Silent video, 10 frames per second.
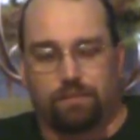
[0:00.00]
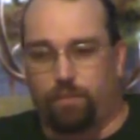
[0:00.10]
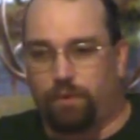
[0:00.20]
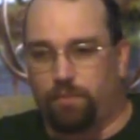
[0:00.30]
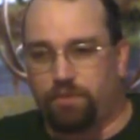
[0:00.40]

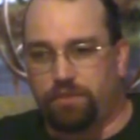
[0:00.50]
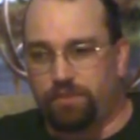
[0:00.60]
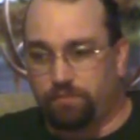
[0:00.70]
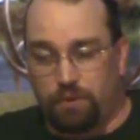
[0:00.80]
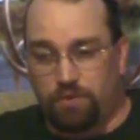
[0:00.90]
where most
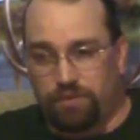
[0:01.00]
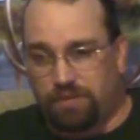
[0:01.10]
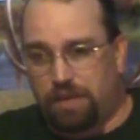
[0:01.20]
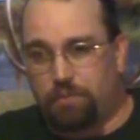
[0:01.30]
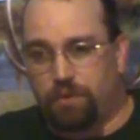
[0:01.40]
of the
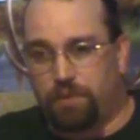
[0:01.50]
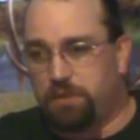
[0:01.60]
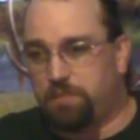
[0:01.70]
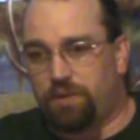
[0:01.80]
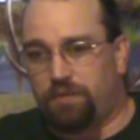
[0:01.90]
time you're going to be
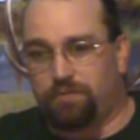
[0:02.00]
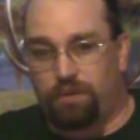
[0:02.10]
spent